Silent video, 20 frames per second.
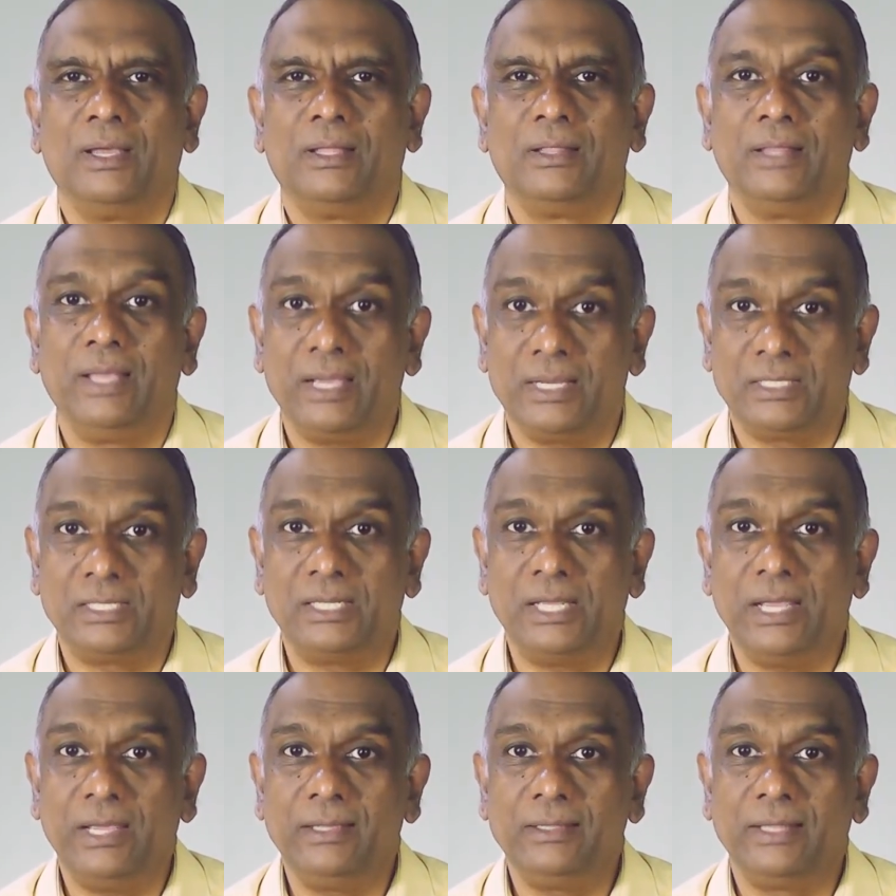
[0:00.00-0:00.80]
They are
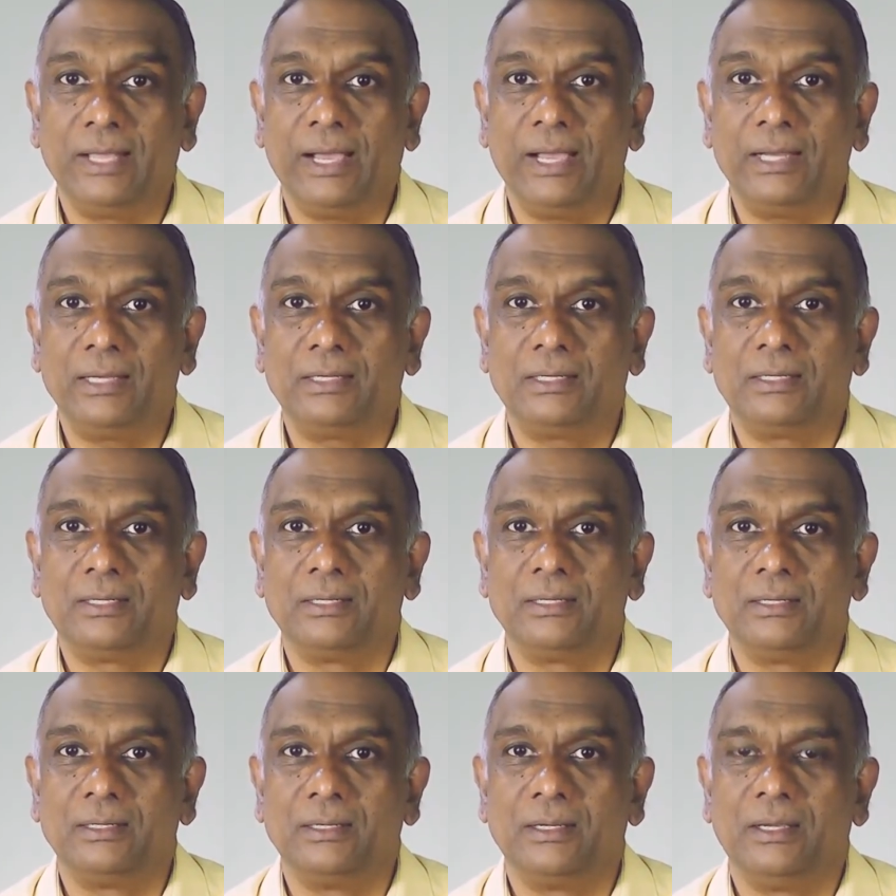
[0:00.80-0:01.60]
saying
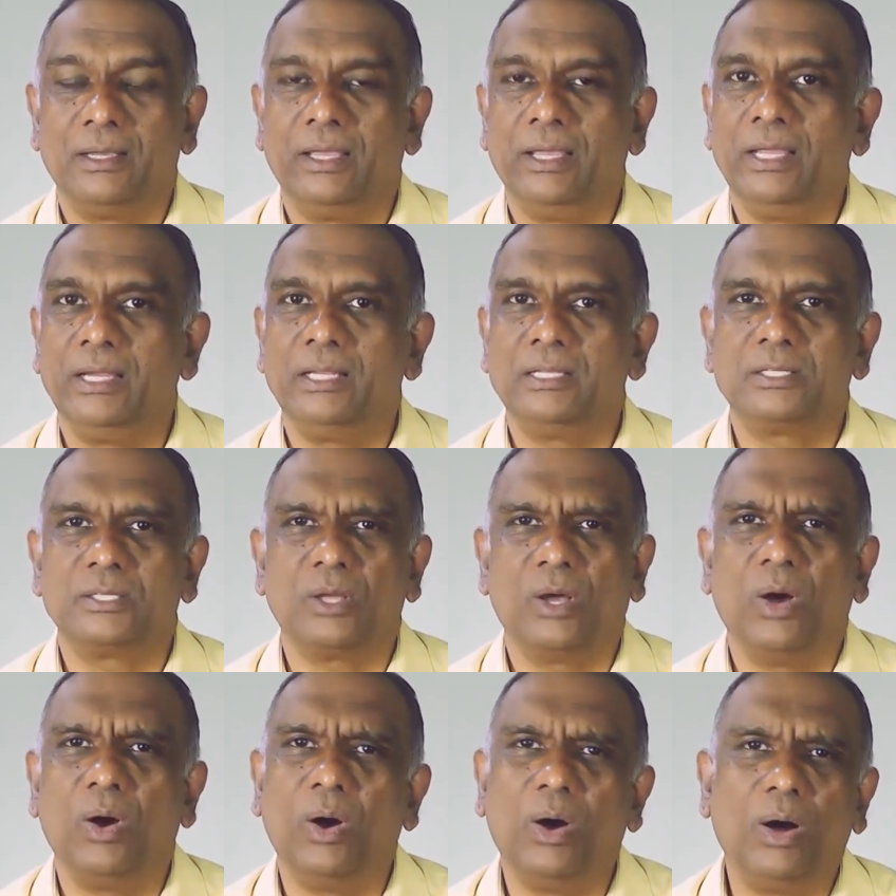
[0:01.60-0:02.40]
that it
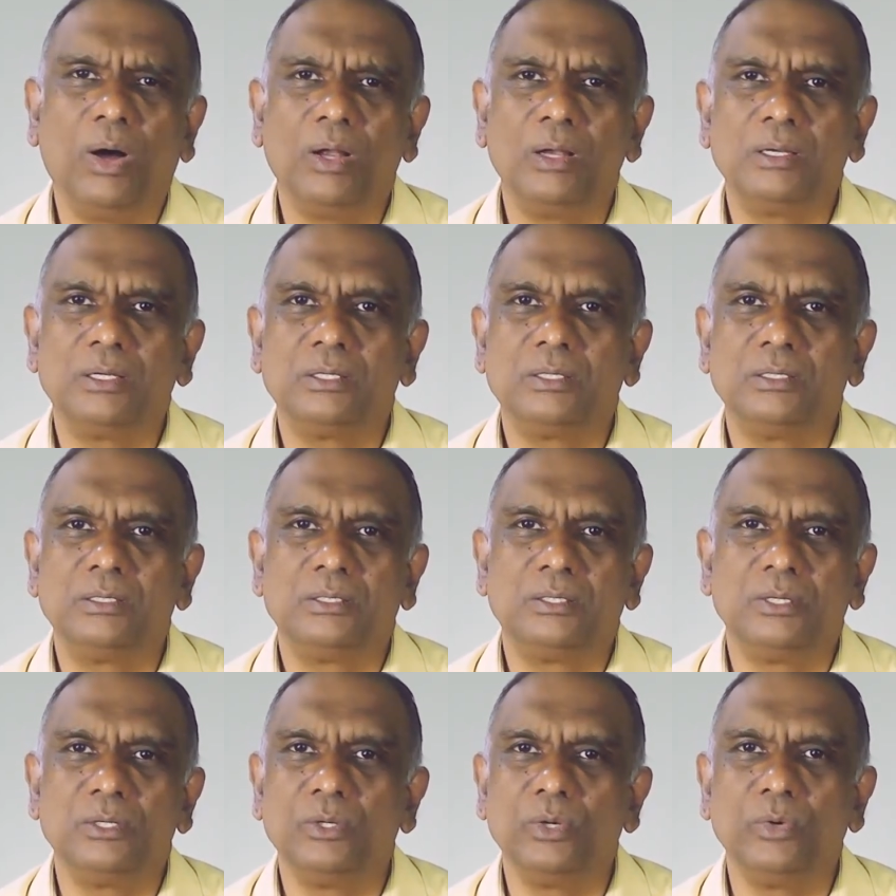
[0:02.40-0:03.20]
is
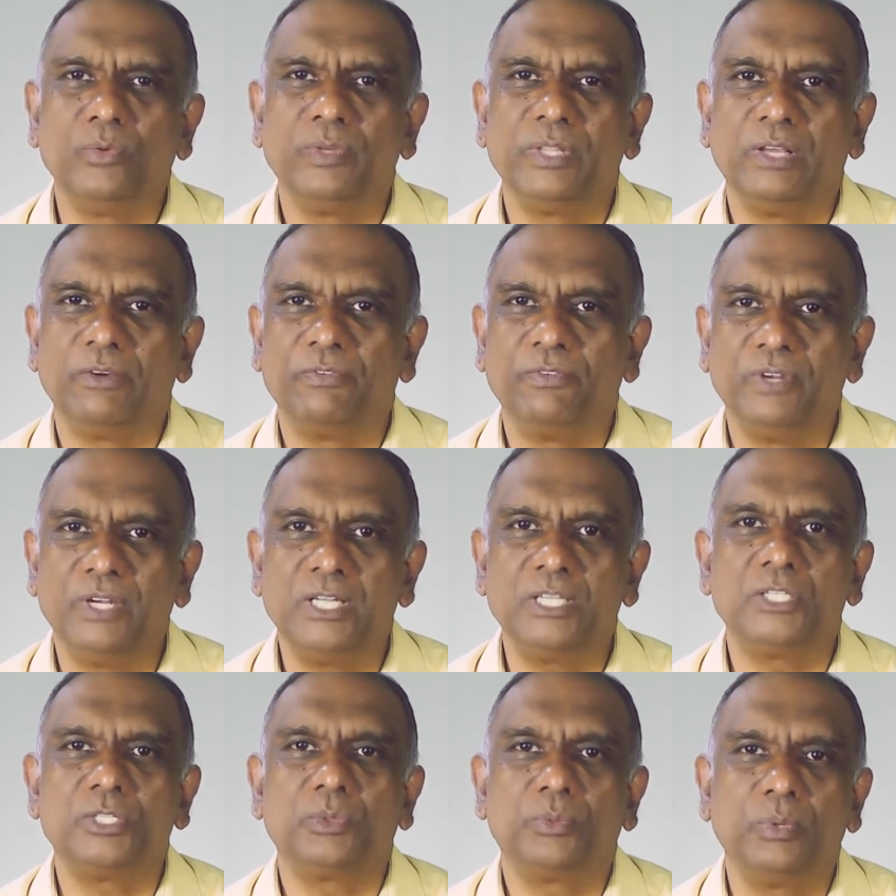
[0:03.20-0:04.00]
all to do with the
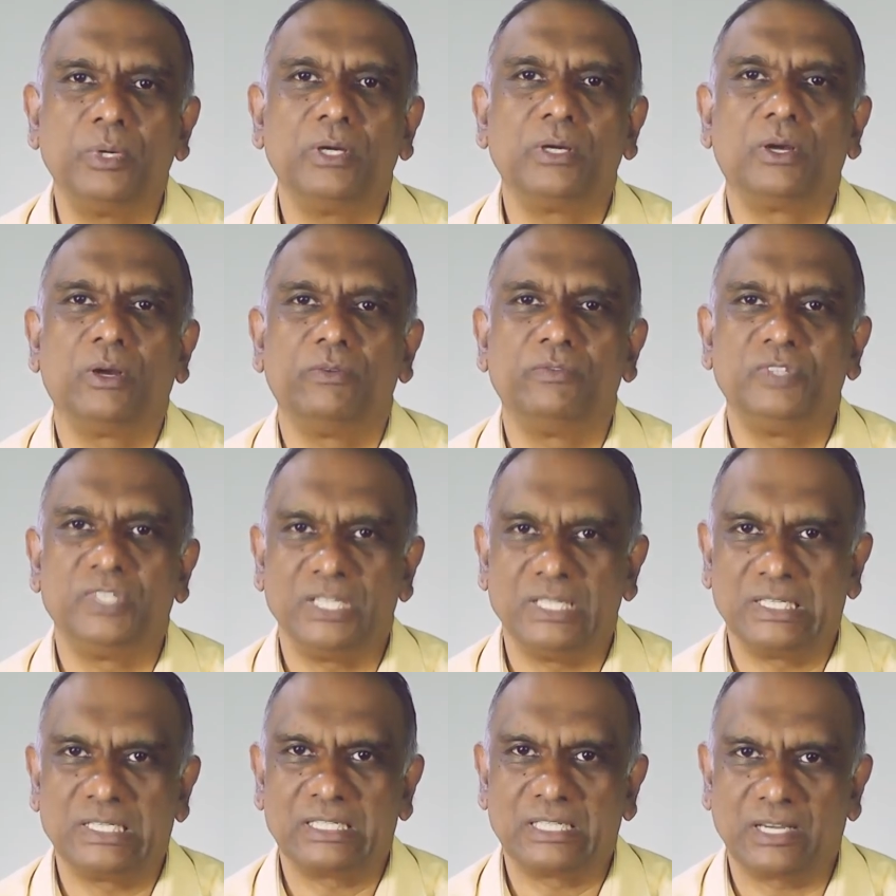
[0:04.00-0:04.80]
finished work of
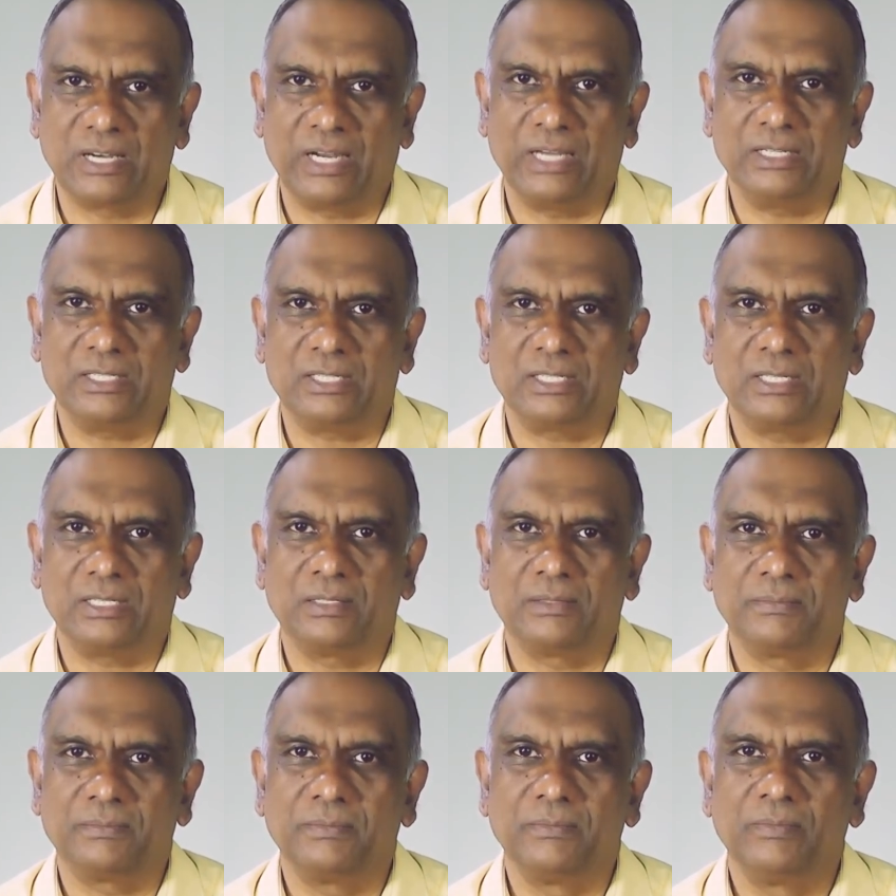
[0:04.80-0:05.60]
Jesus
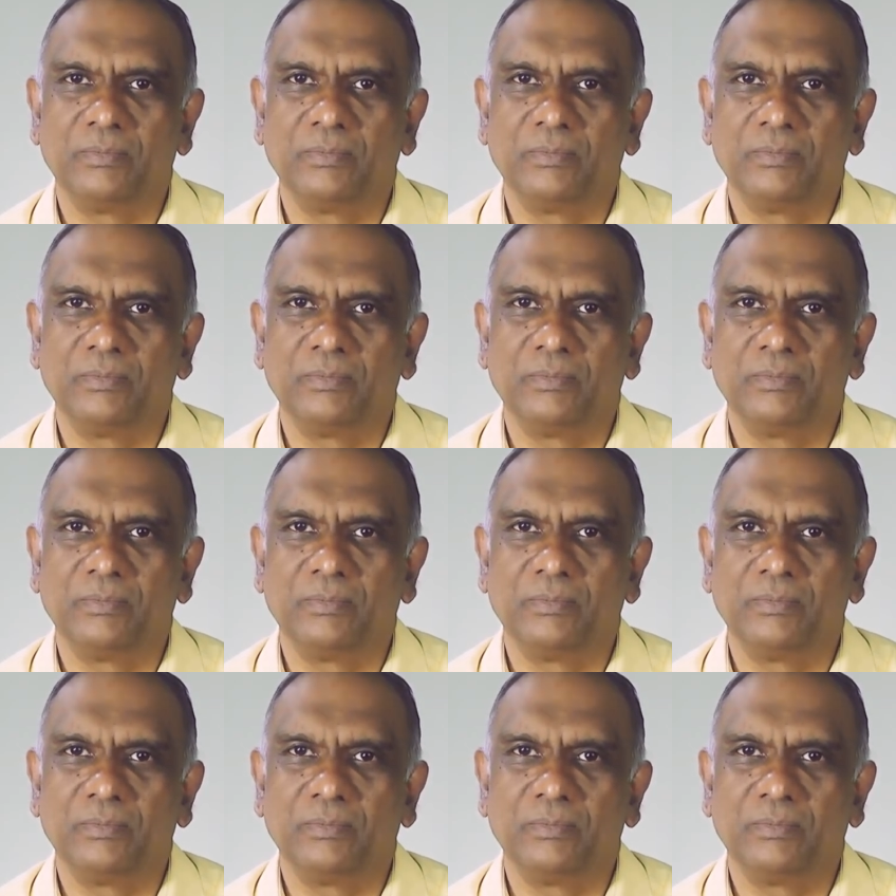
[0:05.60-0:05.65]
Christ.